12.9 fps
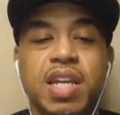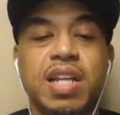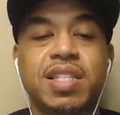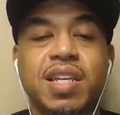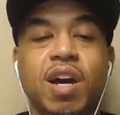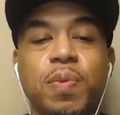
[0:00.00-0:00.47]
I
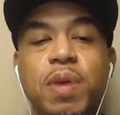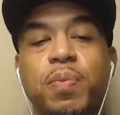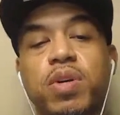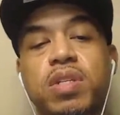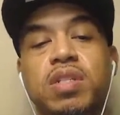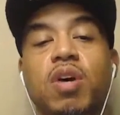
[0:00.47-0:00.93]
tell
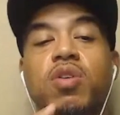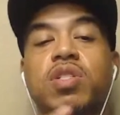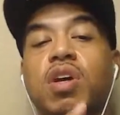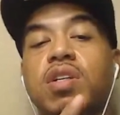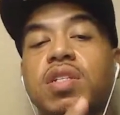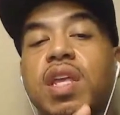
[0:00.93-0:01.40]
people there's no
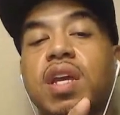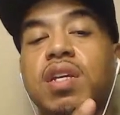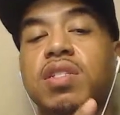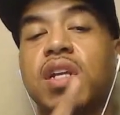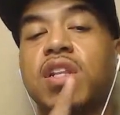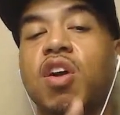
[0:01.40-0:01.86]
such thing
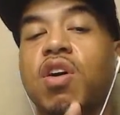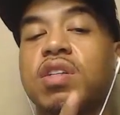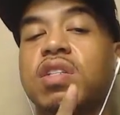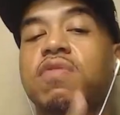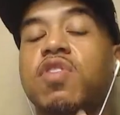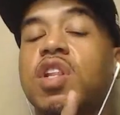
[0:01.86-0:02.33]
as a
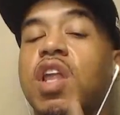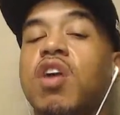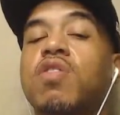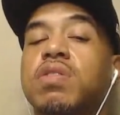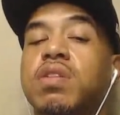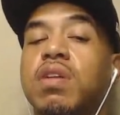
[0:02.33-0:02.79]
loss if you
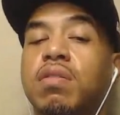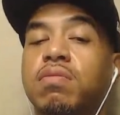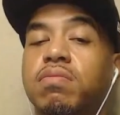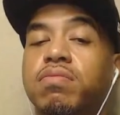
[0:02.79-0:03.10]
learn something.